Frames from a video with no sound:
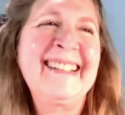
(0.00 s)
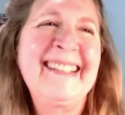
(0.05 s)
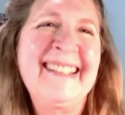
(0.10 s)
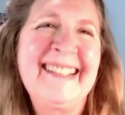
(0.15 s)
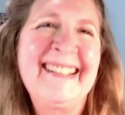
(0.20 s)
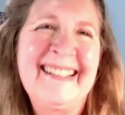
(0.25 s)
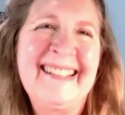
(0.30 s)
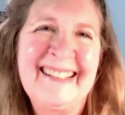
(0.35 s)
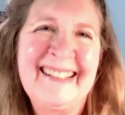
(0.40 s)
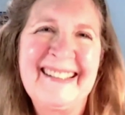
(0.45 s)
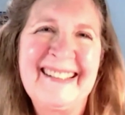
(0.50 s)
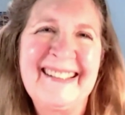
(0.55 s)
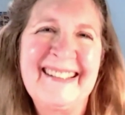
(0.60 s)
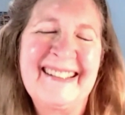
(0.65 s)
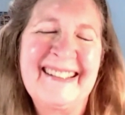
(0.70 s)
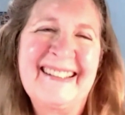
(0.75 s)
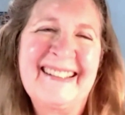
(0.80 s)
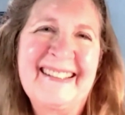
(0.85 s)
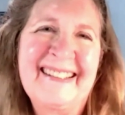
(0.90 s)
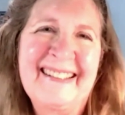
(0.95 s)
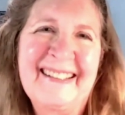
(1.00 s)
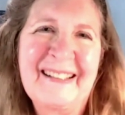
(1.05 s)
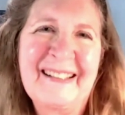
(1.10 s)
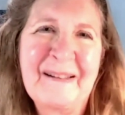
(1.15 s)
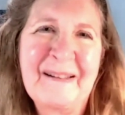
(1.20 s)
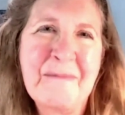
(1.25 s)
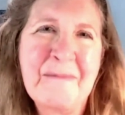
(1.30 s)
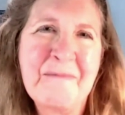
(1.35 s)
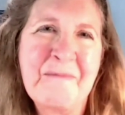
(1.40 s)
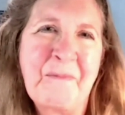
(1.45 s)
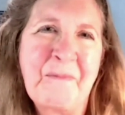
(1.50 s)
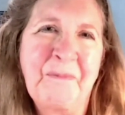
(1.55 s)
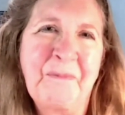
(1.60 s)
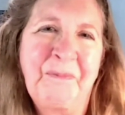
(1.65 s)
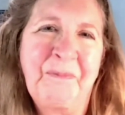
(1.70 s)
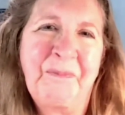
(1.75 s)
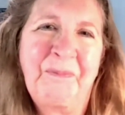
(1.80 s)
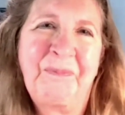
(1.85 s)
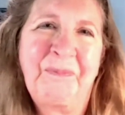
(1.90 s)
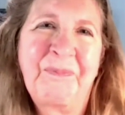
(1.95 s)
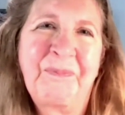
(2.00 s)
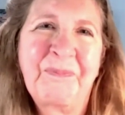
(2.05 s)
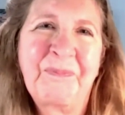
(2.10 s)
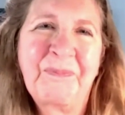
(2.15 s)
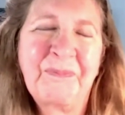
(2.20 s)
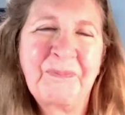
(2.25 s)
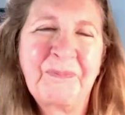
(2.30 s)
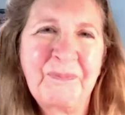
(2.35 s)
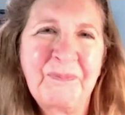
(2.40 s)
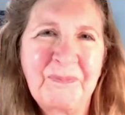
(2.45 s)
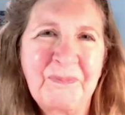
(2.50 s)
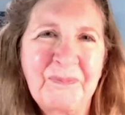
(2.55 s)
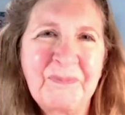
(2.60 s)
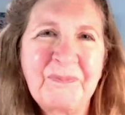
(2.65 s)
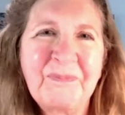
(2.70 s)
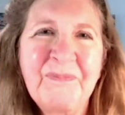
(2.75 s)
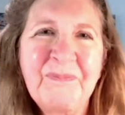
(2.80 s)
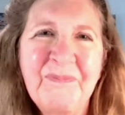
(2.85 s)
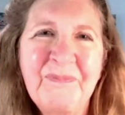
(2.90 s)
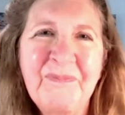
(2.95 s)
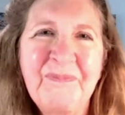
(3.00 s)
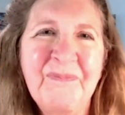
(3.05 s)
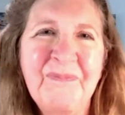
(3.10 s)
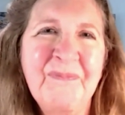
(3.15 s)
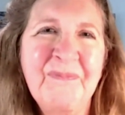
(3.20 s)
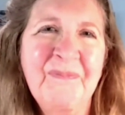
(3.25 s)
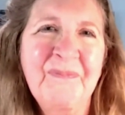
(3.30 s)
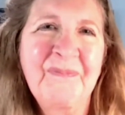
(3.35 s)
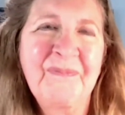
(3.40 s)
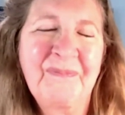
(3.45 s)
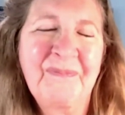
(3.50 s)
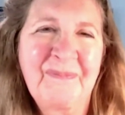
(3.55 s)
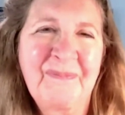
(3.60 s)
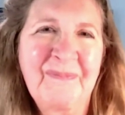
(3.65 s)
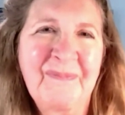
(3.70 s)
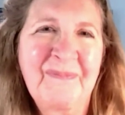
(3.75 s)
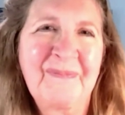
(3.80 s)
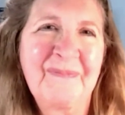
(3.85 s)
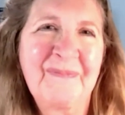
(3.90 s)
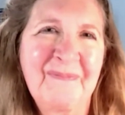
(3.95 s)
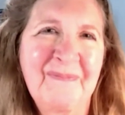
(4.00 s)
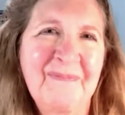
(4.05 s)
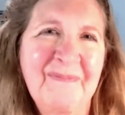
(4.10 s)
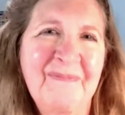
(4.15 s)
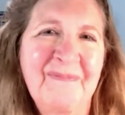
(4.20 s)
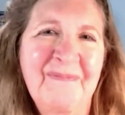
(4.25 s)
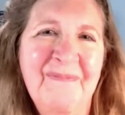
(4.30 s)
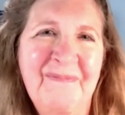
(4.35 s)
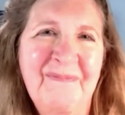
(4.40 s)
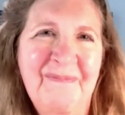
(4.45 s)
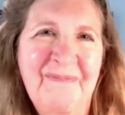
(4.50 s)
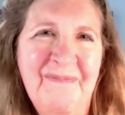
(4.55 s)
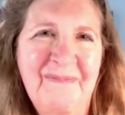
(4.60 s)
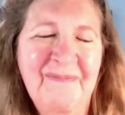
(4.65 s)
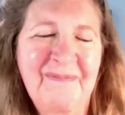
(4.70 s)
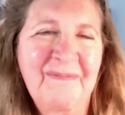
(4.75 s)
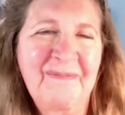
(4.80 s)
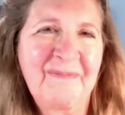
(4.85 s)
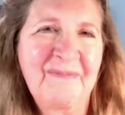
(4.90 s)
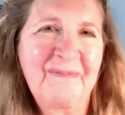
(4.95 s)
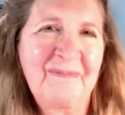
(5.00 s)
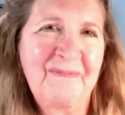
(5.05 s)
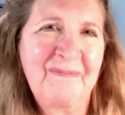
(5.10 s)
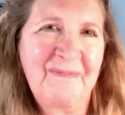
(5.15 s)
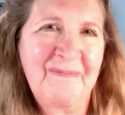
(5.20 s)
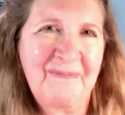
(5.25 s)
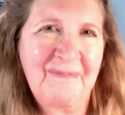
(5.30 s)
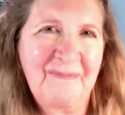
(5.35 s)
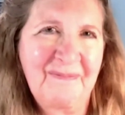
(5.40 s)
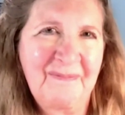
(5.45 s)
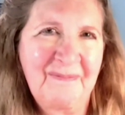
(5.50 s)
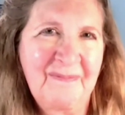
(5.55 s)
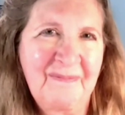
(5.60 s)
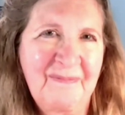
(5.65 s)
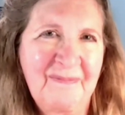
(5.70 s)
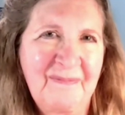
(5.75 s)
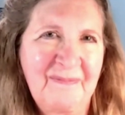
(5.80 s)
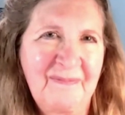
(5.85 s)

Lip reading: (not speaking)